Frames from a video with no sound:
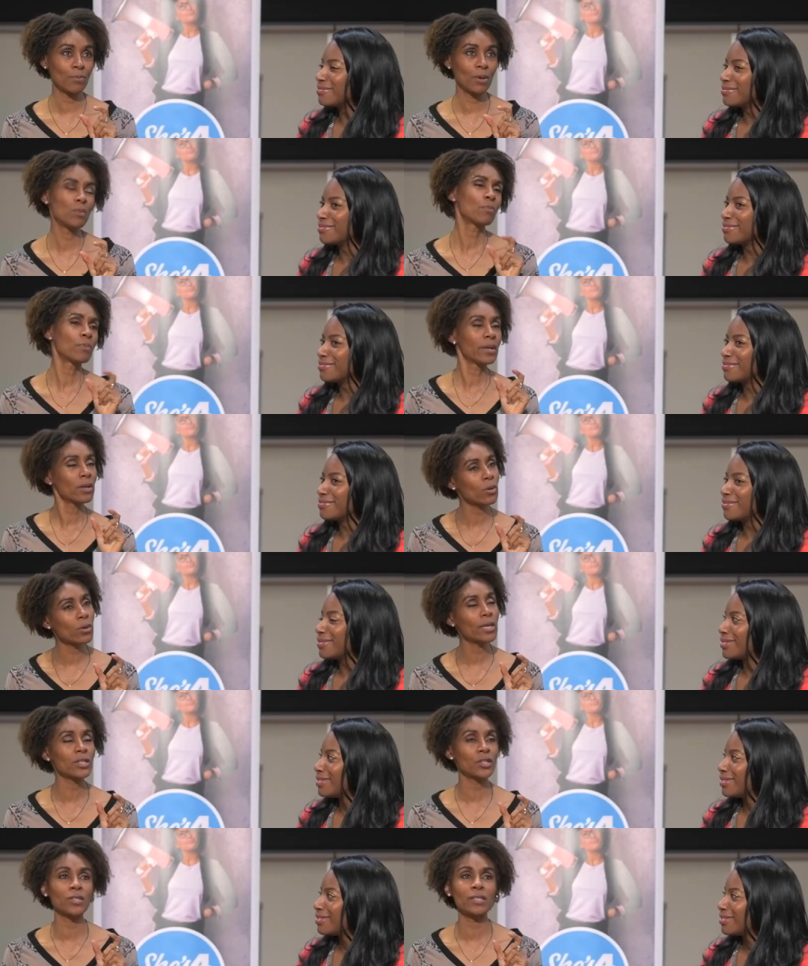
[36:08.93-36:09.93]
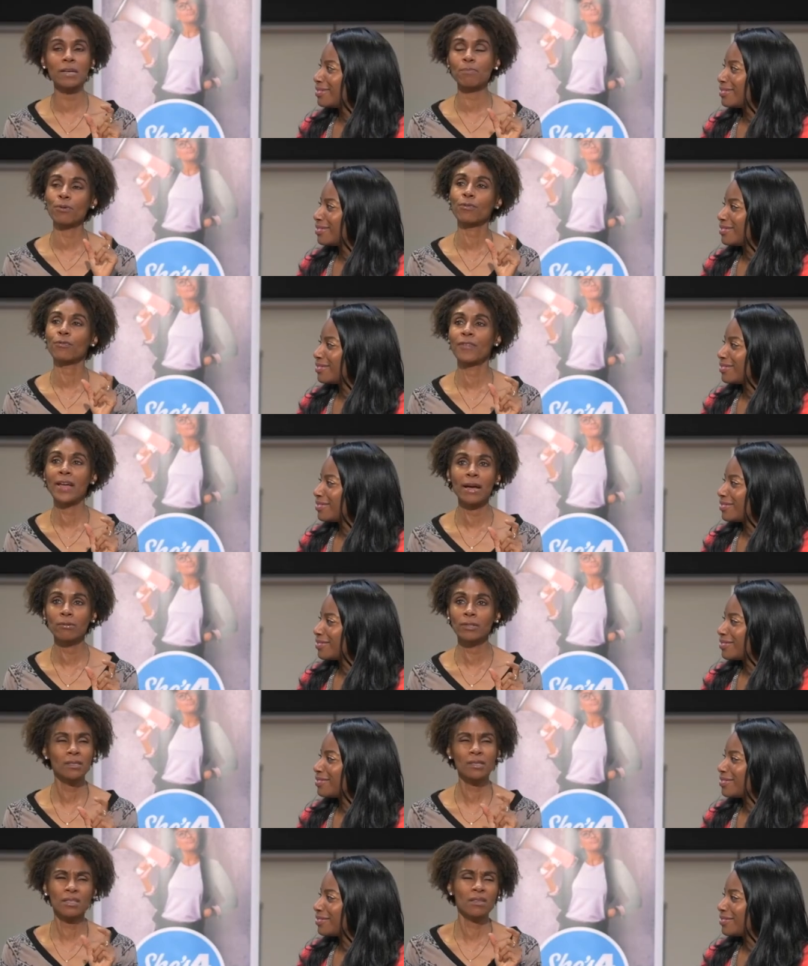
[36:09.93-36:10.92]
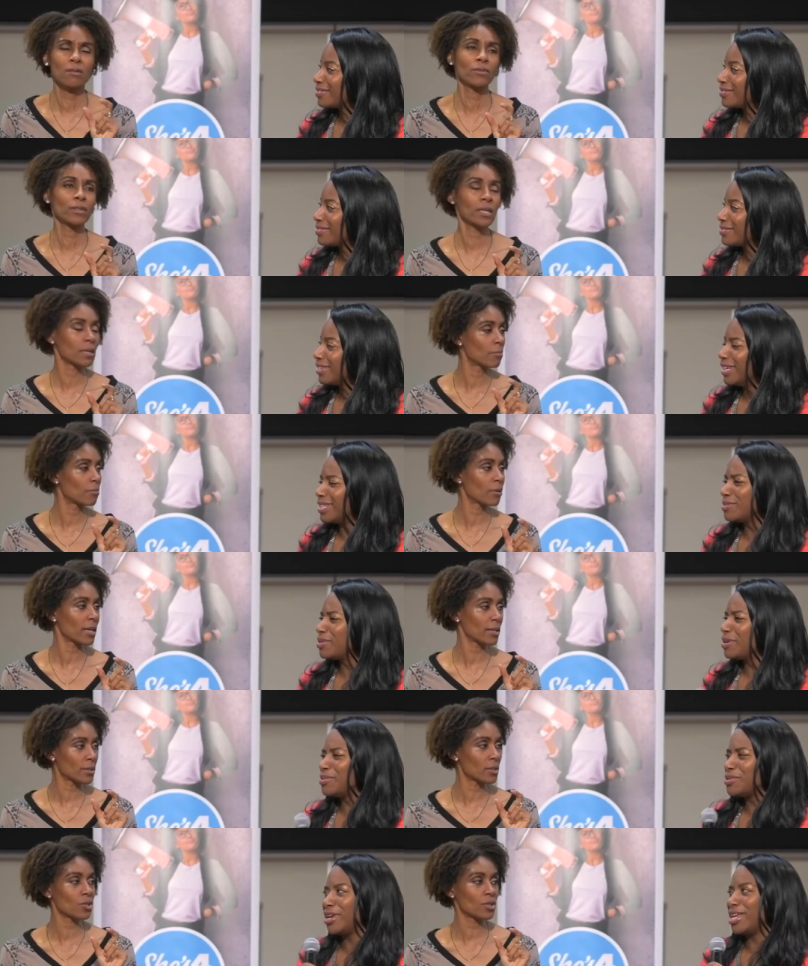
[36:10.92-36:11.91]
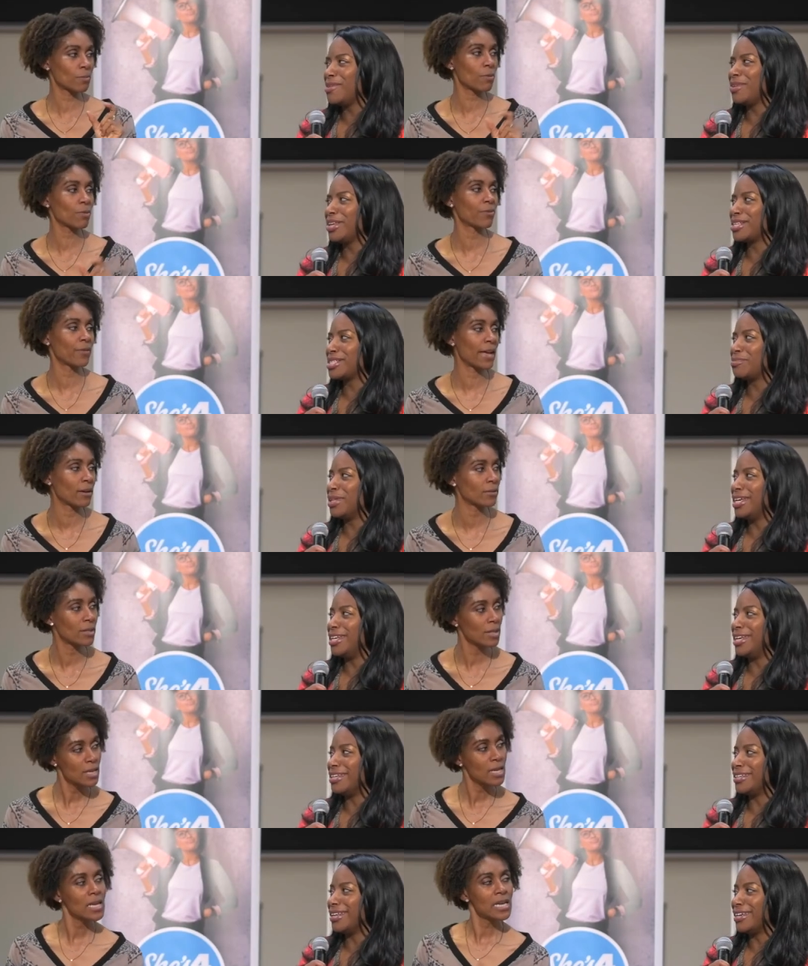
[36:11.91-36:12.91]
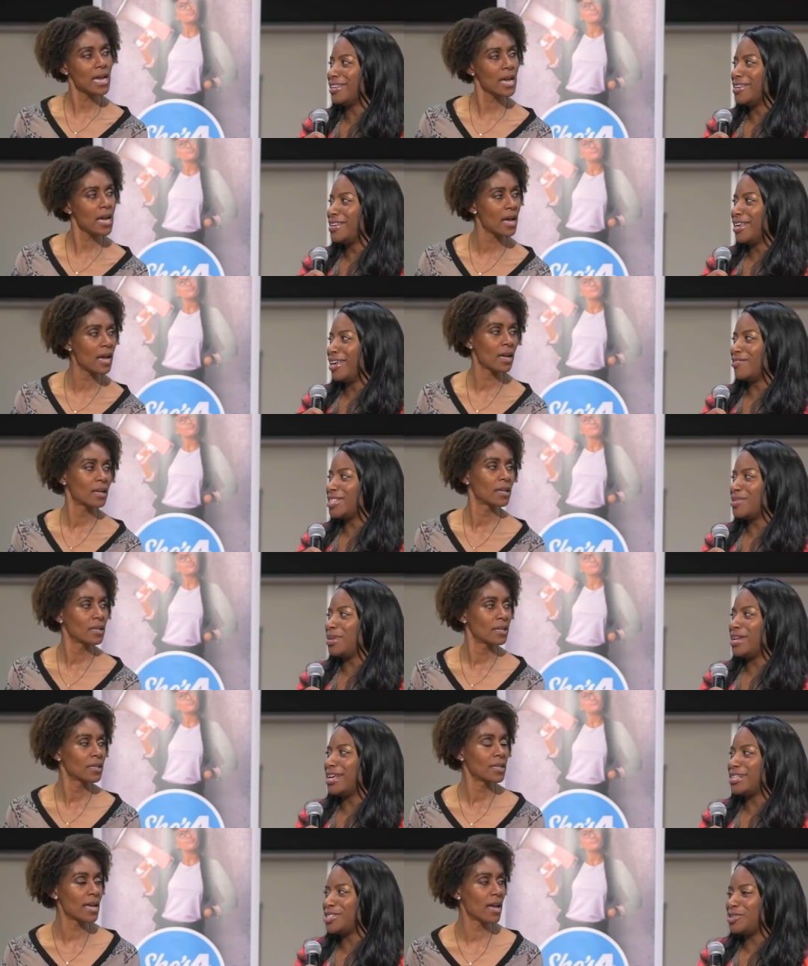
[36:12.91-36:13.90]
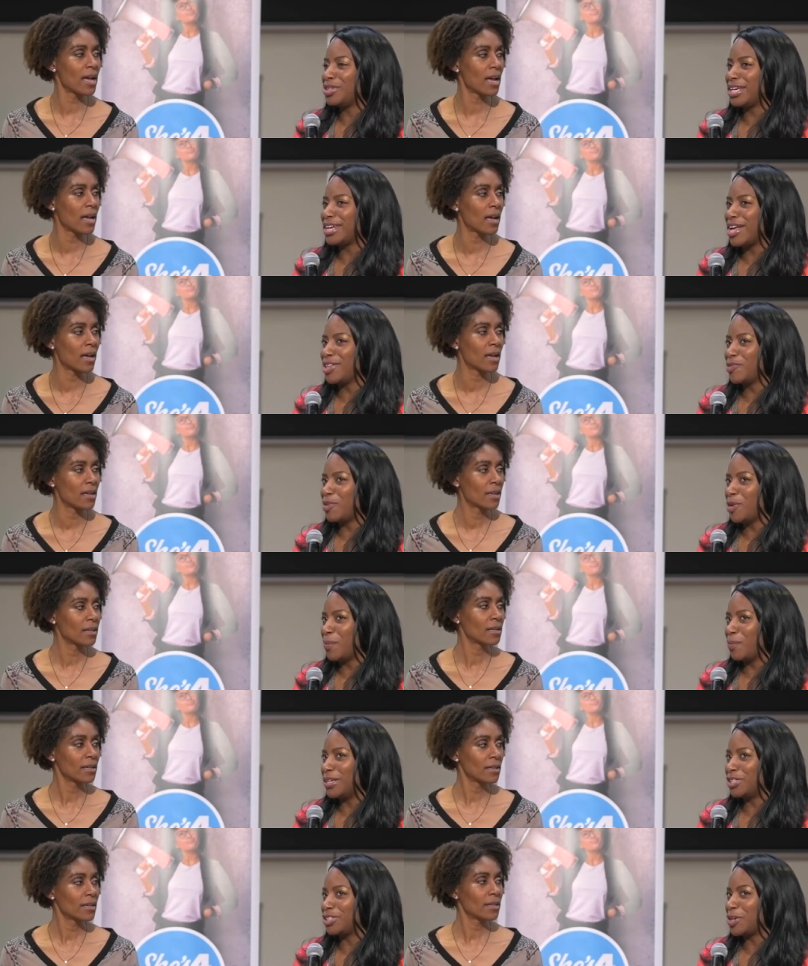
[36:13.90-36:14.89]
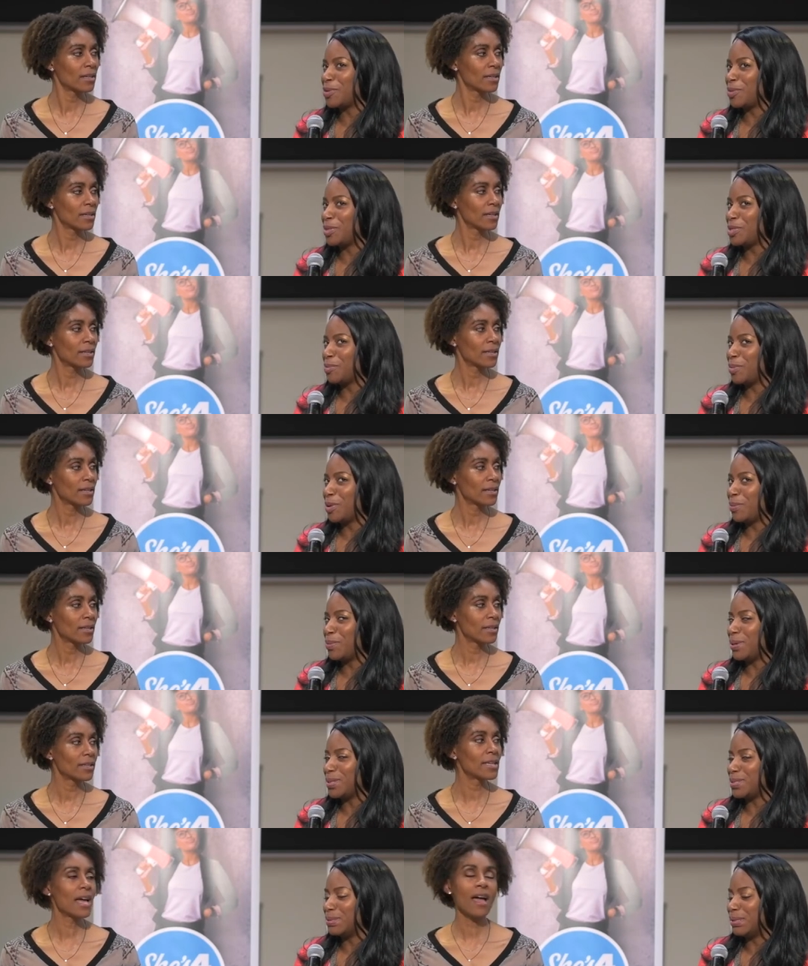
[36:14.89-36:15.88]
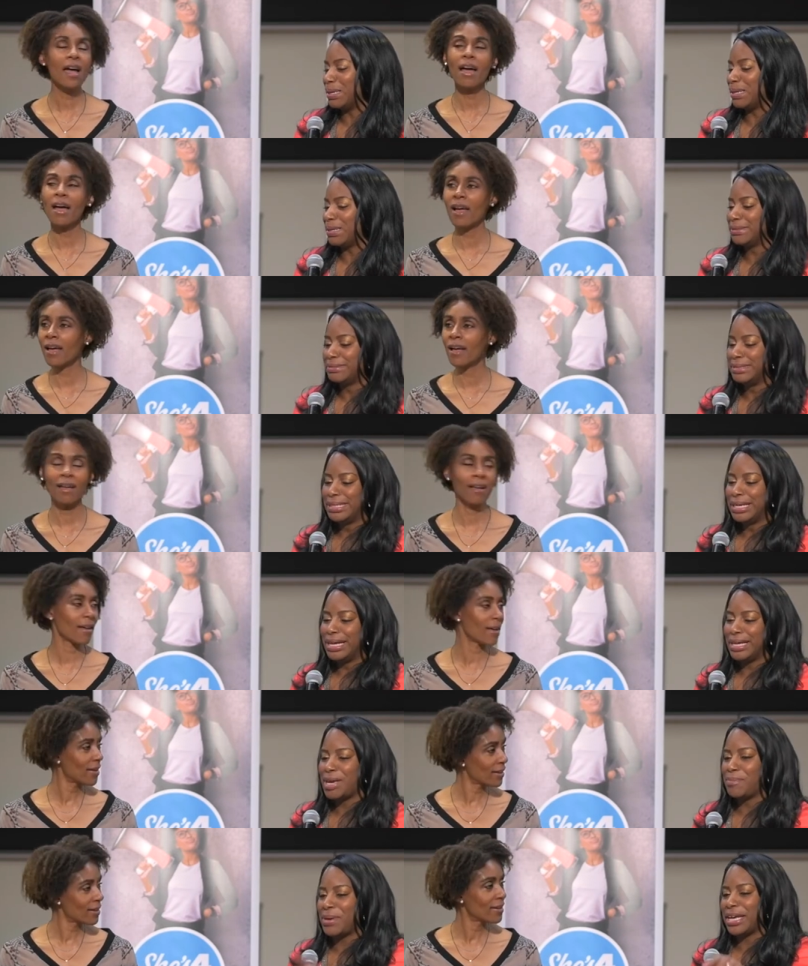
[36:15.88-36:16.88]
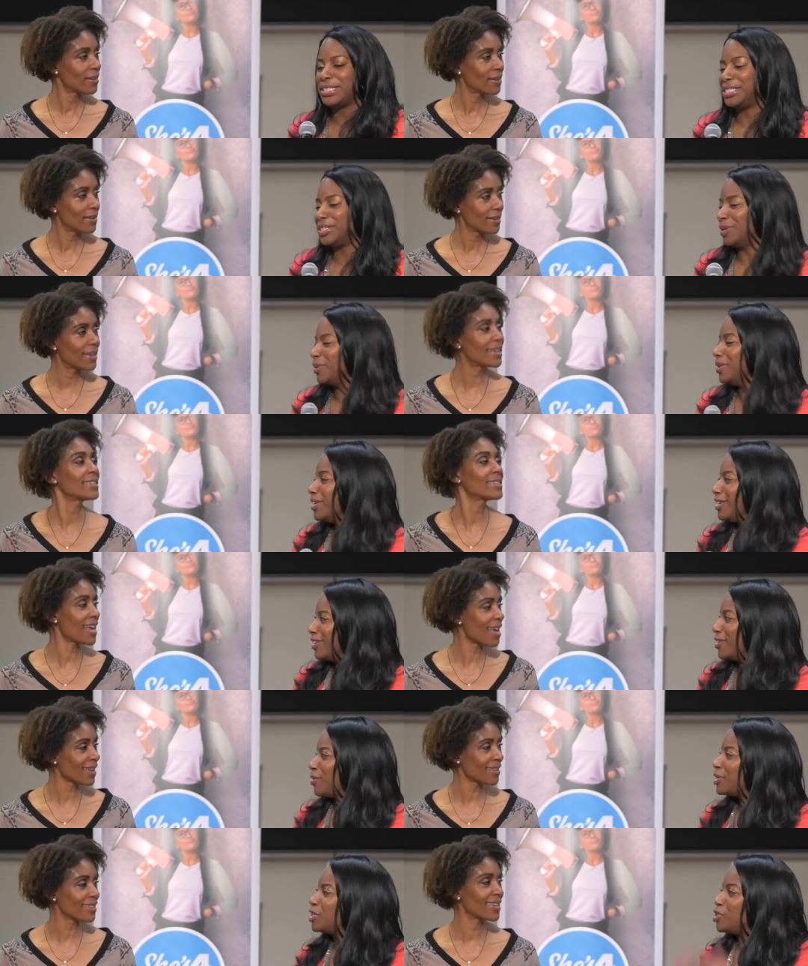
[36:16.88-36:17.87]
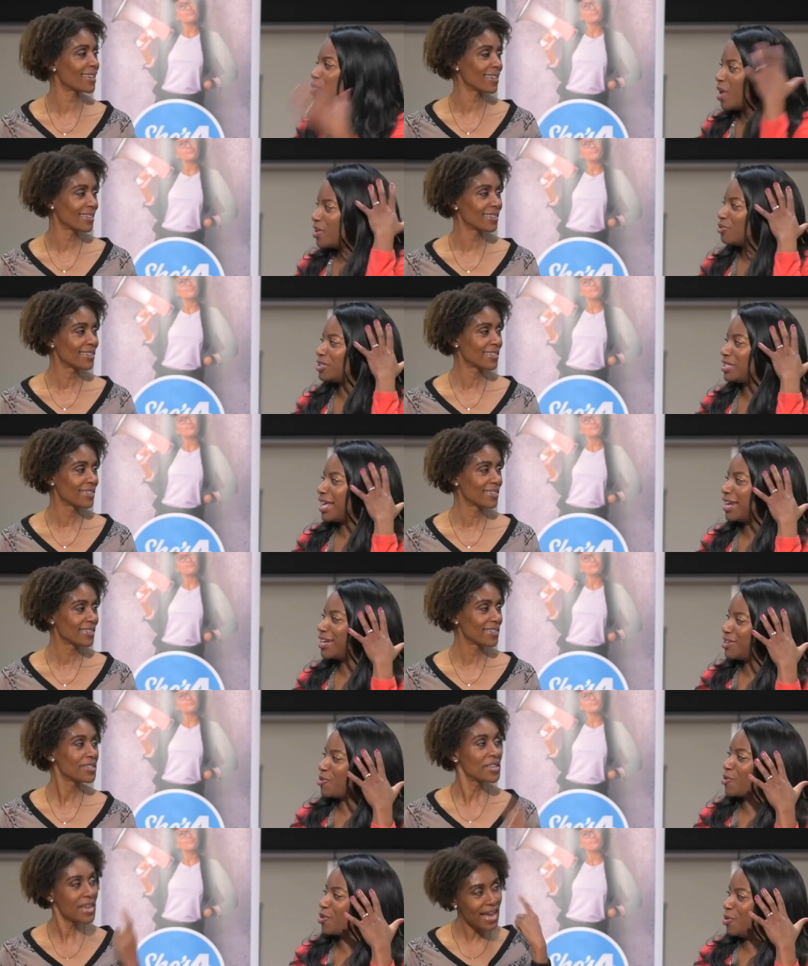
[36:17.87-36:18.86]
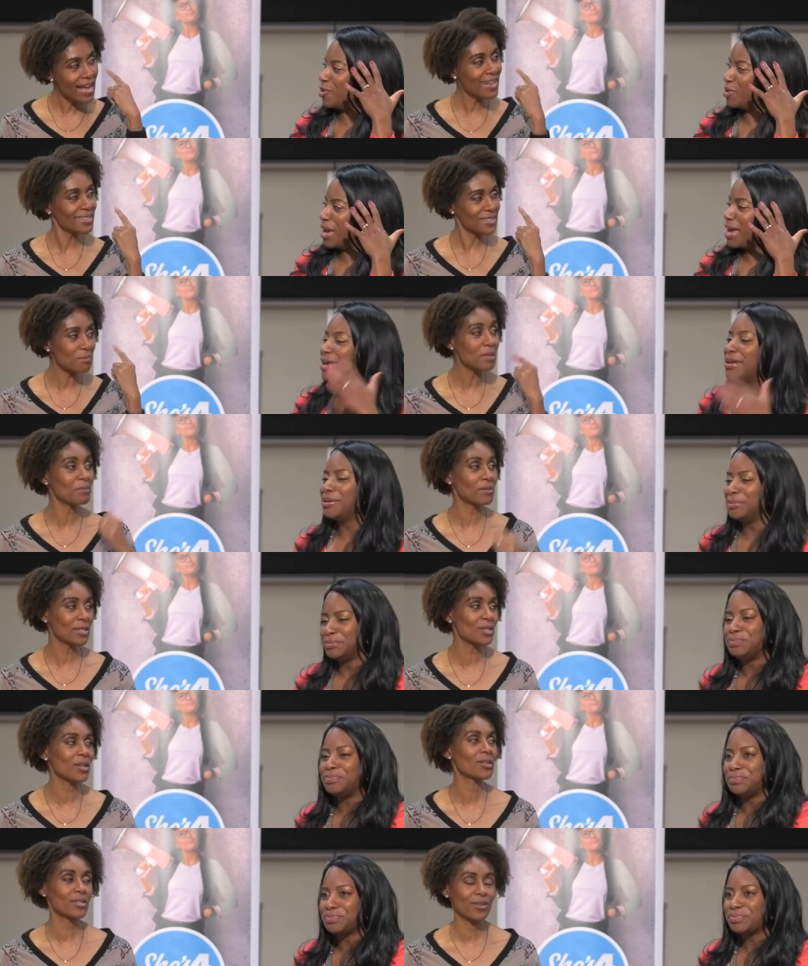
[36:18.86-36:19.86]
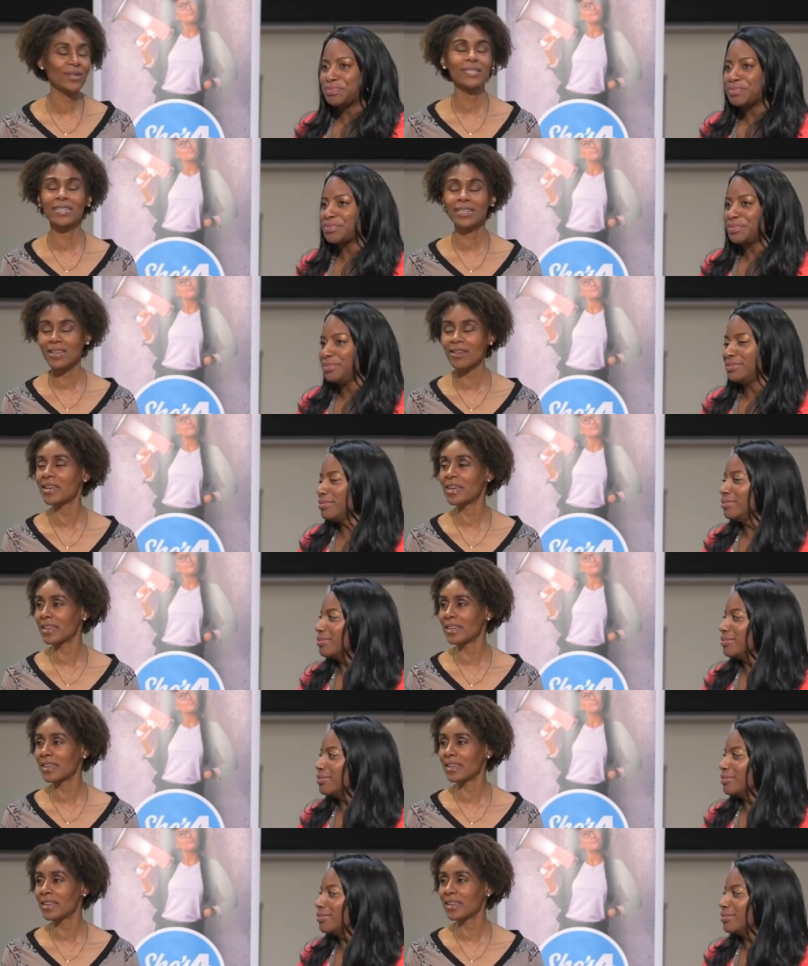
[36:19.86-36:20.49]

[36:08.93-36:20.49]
Speaker 1: um, or I should say profound. It's not really complex. Sometimes it's you can't even profound. explain it. Like yeah. if someone asked yeah. you like an elevator
Speaker 2: pitch, like what's your purpose? You're like, I'll get back to you. Exactly. You know, because you understand it in your yeah, own head. sometimes it's
Speaker 1: hard to articulate.